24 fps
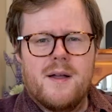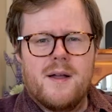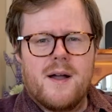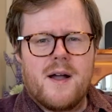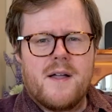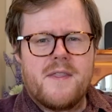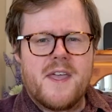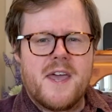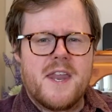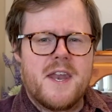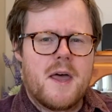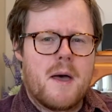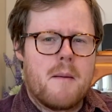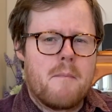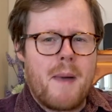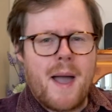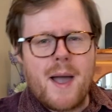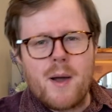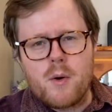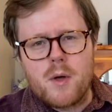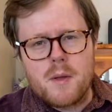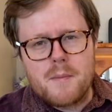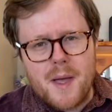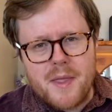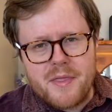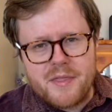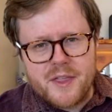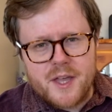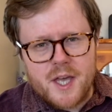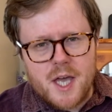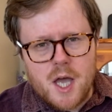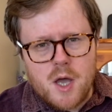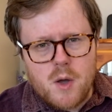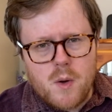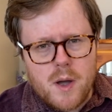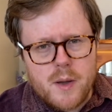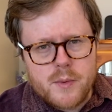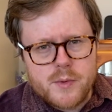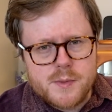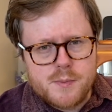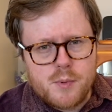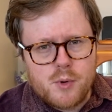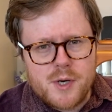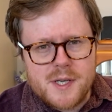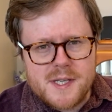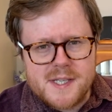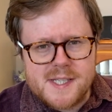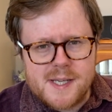And then about a month ago I was
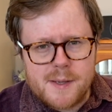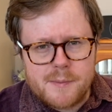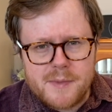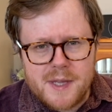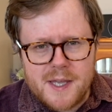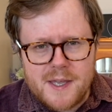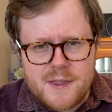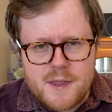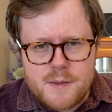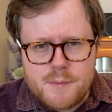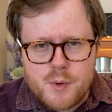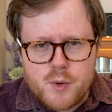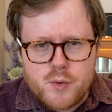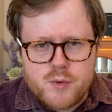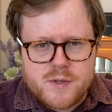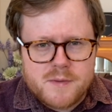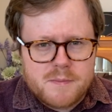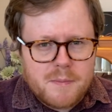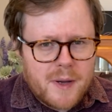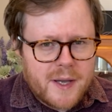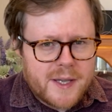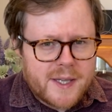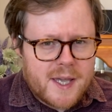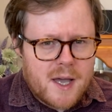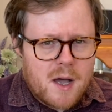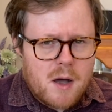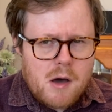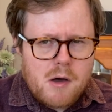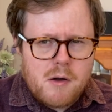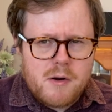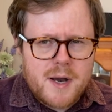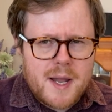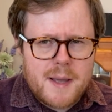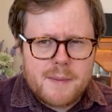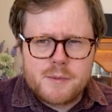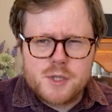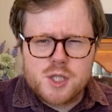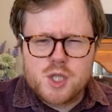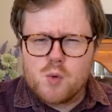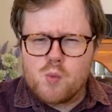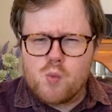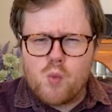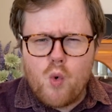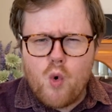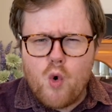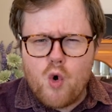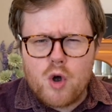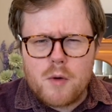putting something in the boot of my car and happened to
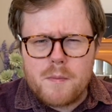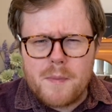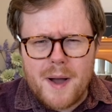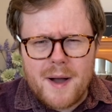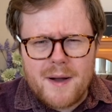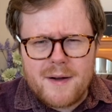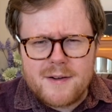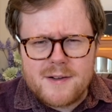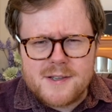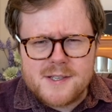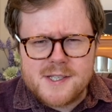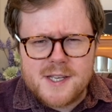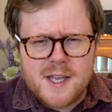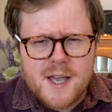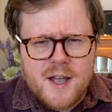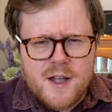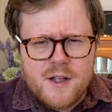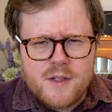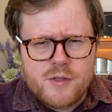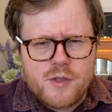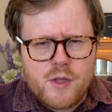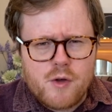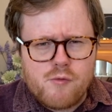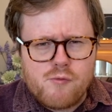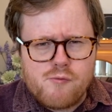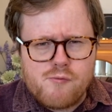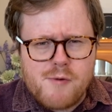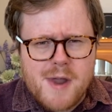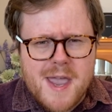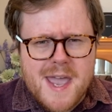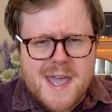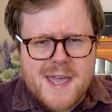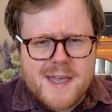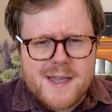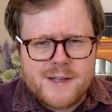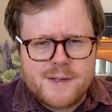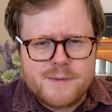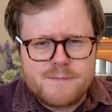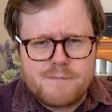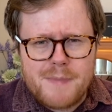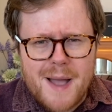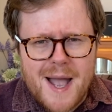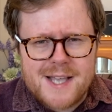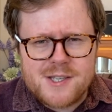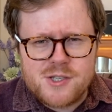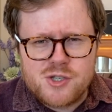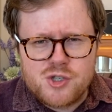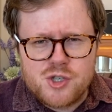walk past the rear
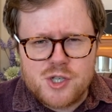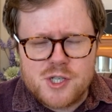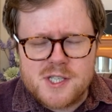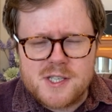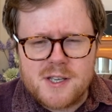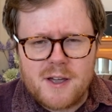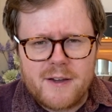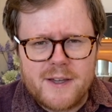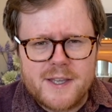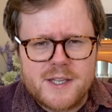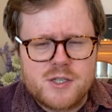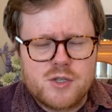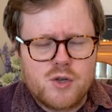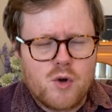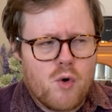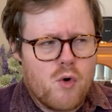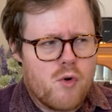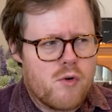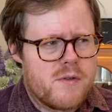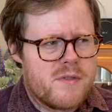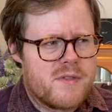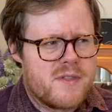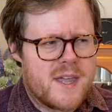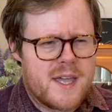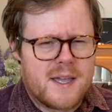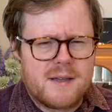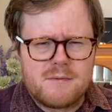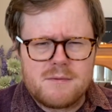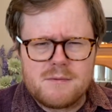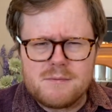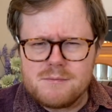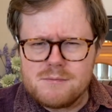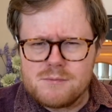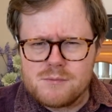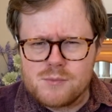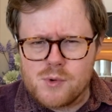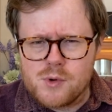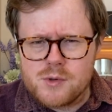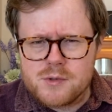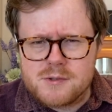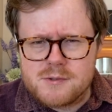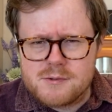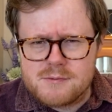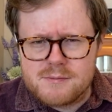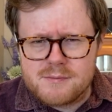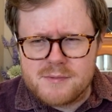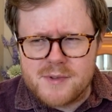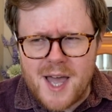passenger side door and think,
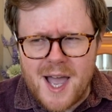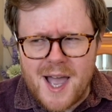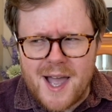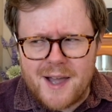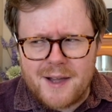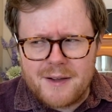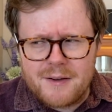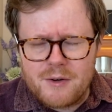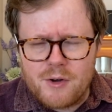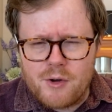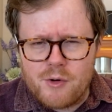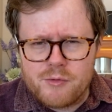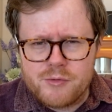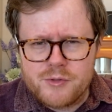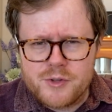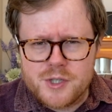what's that on the